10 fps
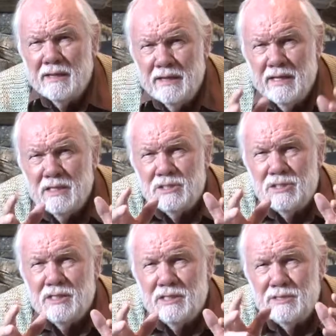
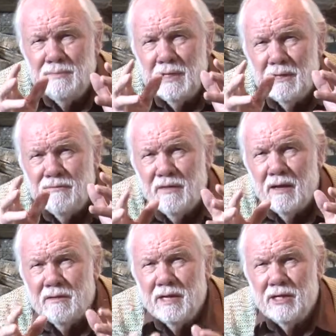This has been the
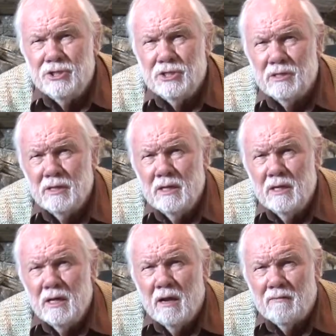foundation
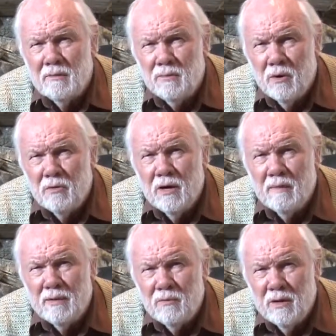of the
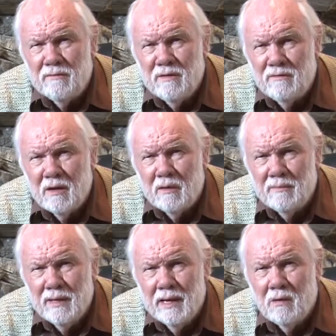program that we have
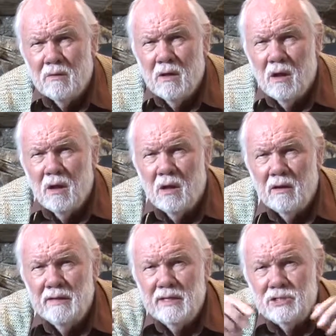developed now.
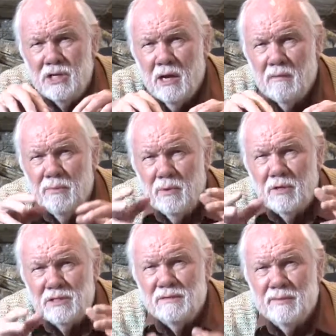All of these
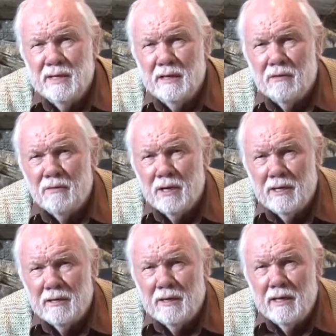components have been
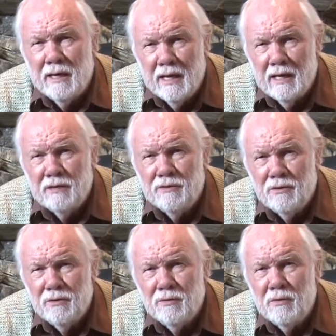integrated
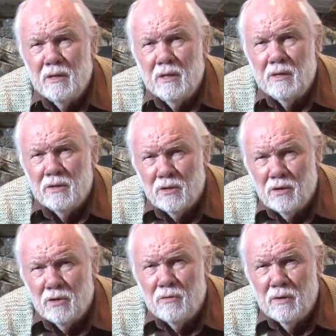into the
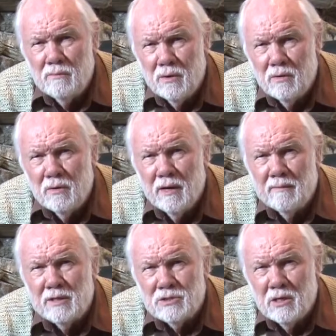Kirkwood program
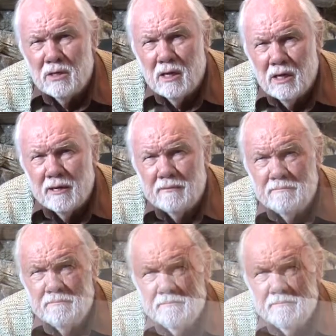that's online.